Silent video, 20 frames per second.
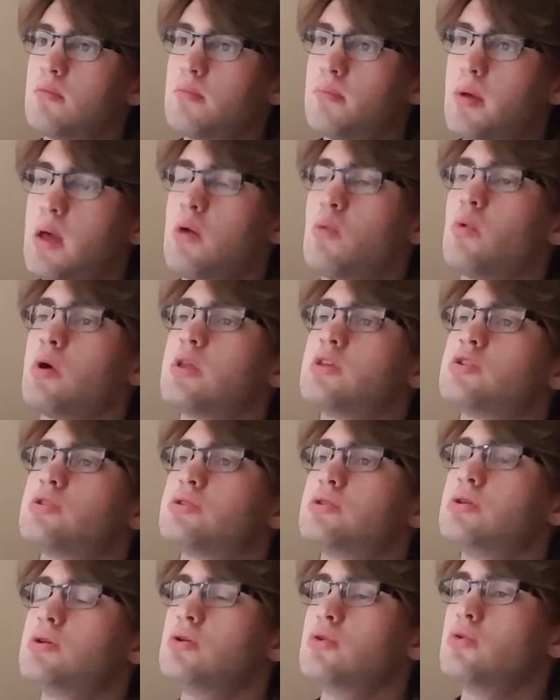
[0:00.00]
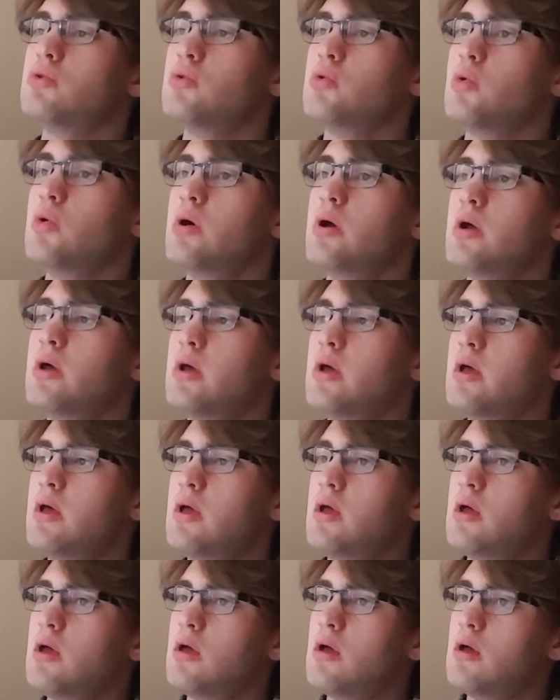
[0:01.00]
by which to
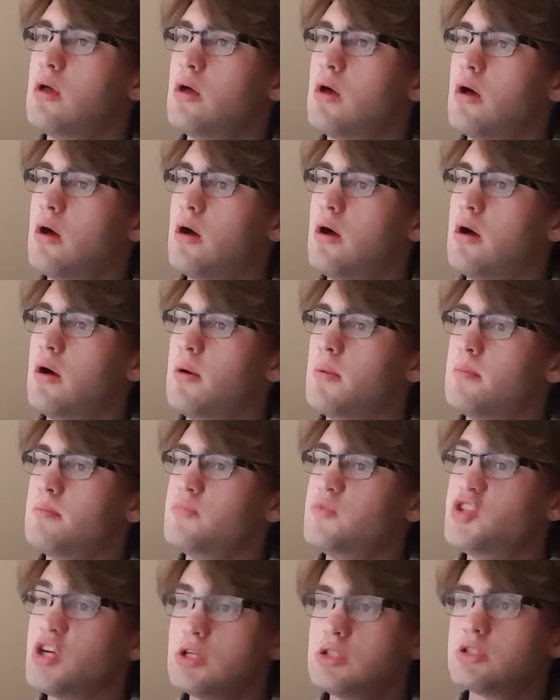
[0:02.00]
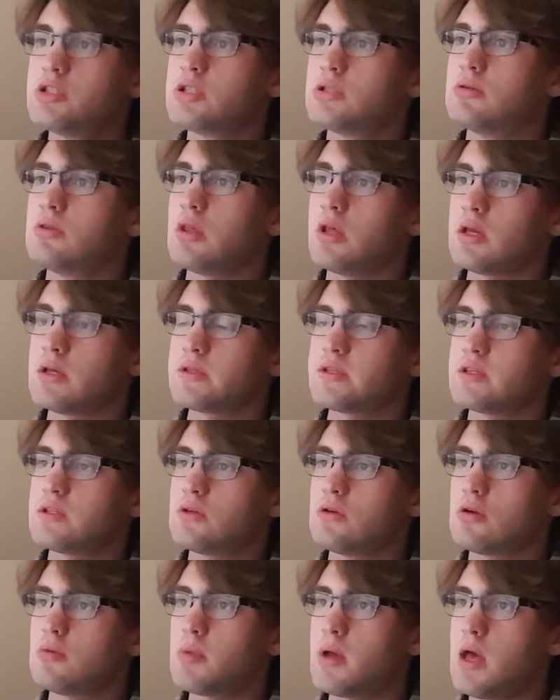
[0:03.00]
judge things as
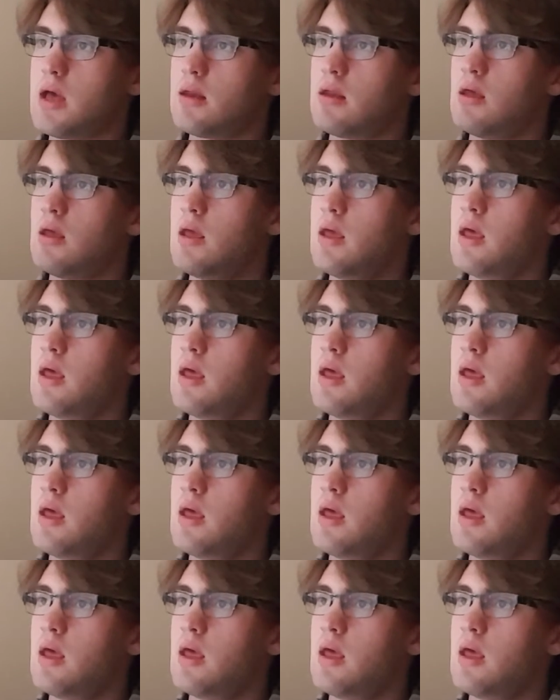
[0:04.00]
good or bad.